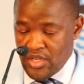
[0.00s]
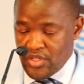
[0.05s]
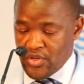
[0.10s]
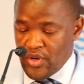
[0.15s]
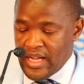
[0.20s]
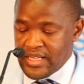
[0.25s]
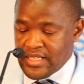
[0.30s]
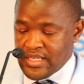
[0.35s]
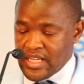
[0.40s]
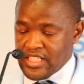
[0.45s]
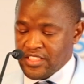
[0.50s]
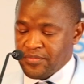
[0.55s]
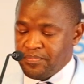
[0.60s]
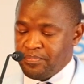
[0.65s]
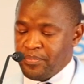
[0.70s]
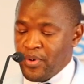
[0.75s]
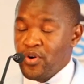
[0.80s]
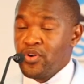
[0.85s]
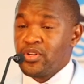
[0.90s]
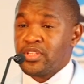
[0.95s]
to address
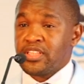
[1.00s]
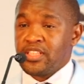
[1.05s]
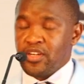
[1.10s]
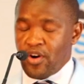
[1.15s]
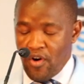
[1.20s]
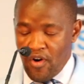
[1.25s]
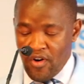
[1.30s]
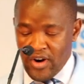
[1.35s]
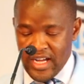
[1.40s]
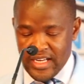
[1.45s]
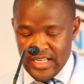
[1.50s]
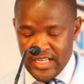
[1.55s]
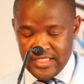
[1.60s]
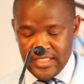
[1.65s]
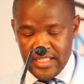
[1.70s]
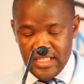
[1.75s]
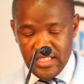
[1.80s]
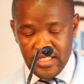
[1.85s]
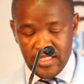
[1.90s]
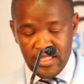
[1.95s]
both the
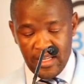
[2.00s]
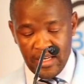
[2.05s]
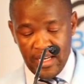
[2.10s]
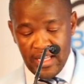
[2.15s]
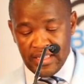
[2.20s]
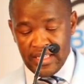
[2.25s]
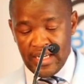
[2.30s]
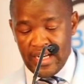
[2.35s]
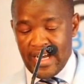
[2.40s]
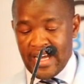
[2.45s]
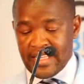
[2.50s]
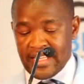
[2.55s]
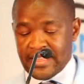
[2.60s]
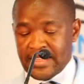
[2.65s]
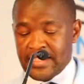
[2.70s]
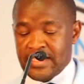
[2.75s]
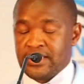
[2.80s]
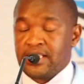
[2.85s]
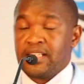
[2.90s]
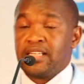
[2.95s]
organizational and the
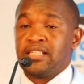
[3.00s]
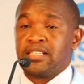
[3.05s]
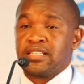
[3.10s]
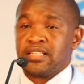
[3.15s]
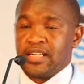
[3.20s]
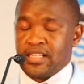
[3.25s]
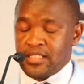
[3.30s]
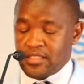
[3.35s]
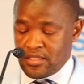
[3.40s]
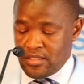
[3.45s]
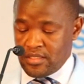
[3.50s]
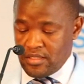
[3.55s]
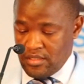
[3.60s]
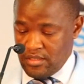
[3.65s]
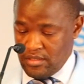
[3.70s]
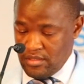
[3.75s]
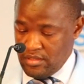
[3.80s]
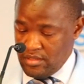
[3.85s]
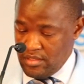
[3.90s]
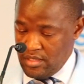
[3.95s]
athlete interest.